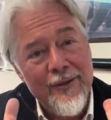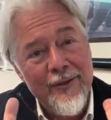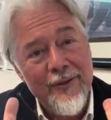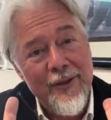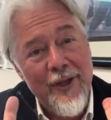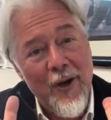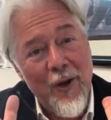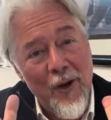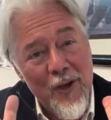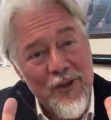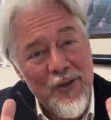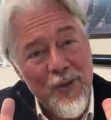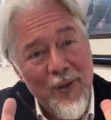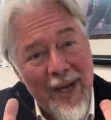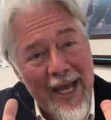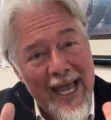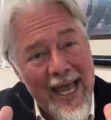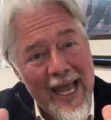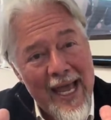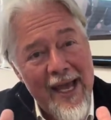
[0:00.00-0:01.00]
they also
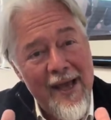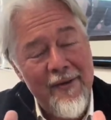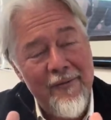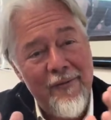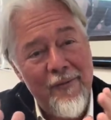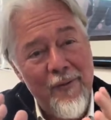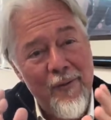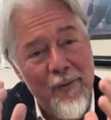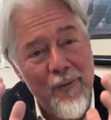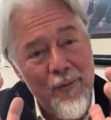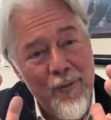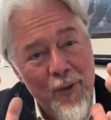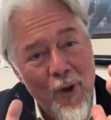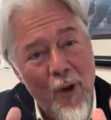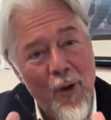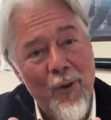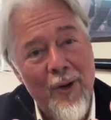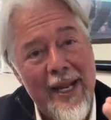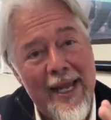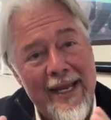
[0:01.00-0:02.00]
have
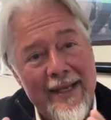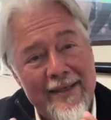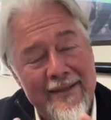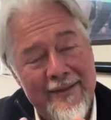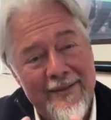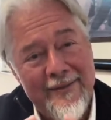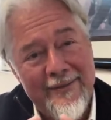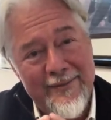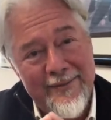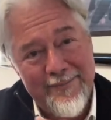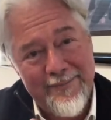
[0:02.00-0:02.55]
Rolex